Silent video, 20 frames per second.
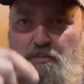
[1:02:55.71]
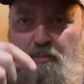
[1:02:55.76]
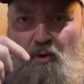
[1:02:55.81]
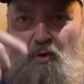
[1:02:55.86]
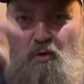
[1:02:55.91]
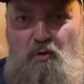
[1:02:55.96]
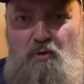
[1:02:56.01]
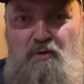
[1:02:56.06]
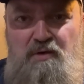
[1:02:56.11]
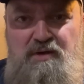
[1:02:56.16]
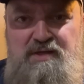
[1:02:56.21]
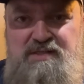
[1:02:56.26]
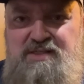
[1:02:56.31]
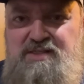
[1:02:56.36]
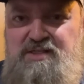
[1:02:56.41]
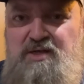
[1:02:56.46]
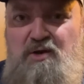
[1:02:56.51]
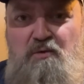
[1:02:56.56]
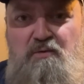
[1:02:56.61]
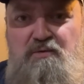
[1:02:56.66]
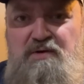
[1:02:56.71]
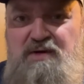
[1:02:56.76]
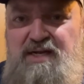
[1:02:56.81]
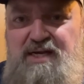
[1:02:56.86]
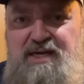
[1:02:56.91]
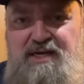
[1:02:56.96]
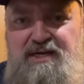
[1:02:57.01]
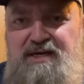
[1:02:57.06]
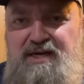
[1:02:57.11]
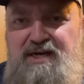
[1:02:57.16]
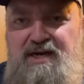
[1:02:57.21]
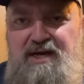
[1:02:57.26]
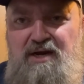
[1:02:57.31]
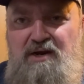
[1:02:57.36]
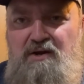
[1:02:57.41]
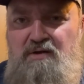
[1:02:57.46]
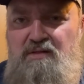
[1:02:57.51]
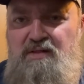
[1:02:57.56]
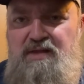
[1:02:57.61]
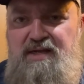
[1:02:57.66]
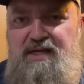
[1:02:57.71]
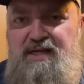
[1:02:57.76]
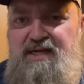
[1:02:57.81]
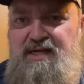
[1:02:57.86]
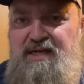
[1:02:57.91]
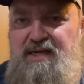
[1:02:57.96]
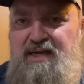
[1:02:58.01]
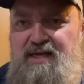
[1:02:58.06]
Boys don't need nearly